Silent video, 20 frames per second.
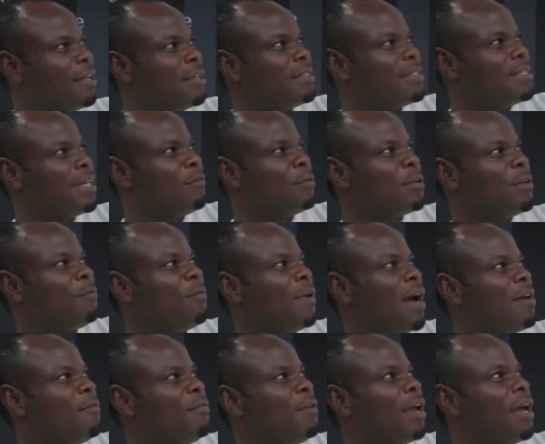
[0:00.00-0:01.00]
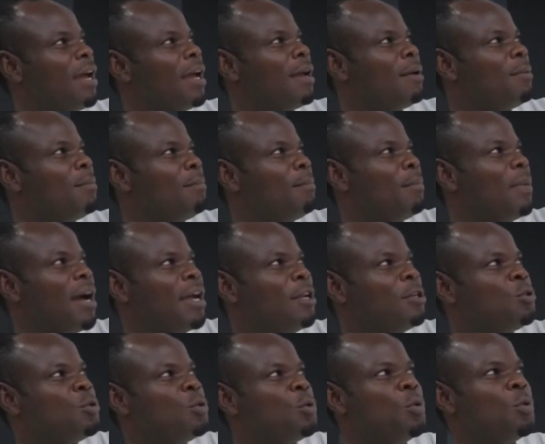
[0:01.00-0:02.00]
75 here by
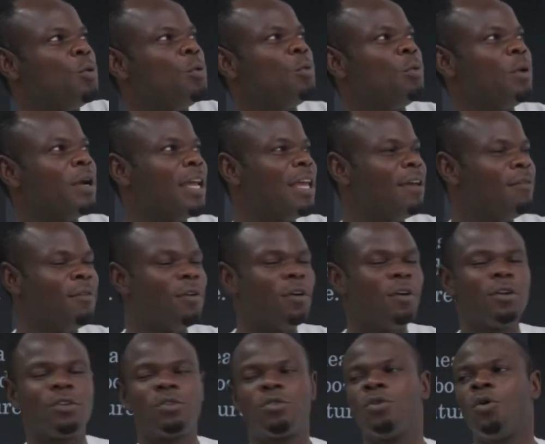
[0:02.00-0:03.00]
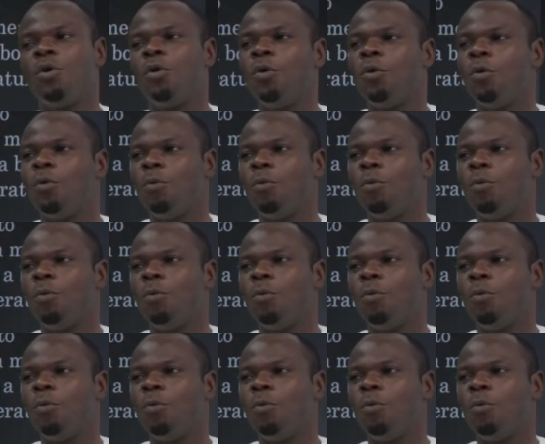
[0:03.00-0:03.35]
2 will give us